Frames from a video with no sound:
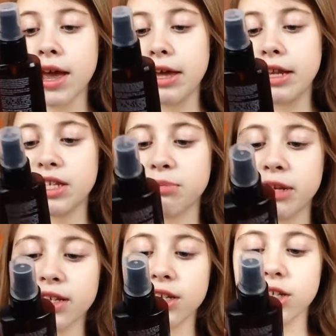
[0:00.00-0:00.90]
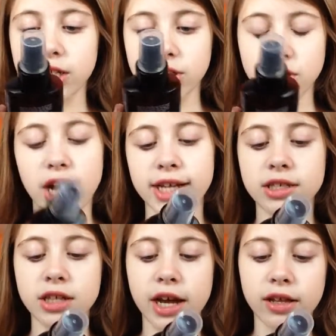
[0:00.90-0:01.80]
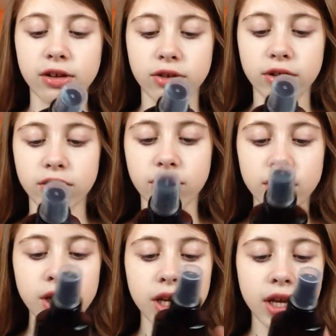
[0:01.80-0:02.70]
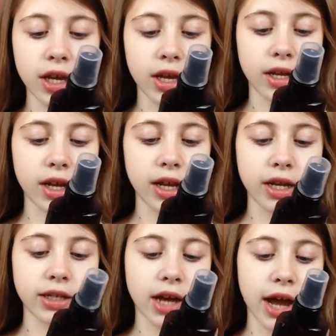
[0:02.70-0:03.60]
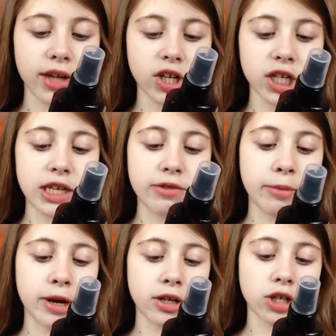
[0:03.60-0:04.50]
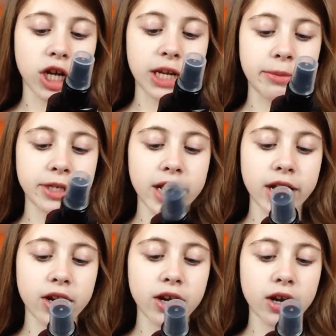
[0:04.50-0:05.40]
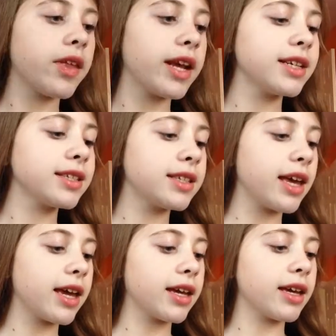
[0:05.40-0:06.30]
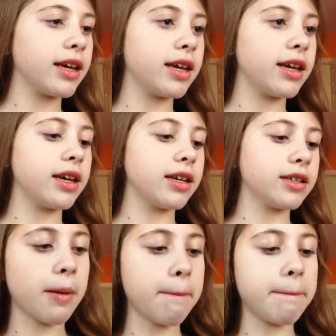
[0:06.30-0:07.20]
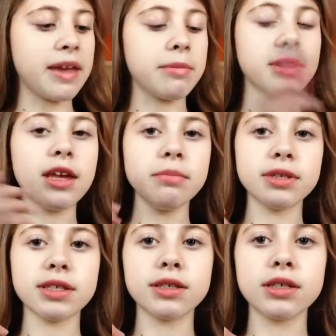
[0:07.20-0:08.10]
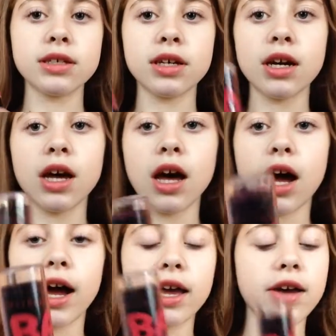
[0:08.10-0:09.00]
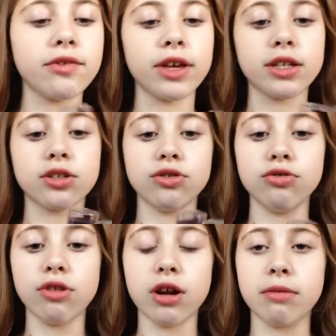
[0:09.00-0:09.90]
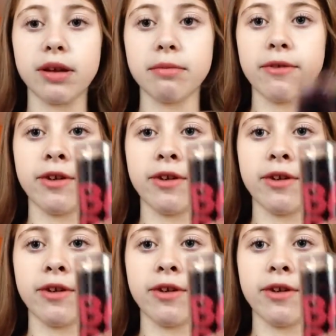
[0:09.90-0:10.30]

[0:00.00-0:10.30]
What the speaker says: and it's basically like a dry styling oil, and it hydrates and repairs dry damaged hair. The next thing is baby lips. I have like two that are like my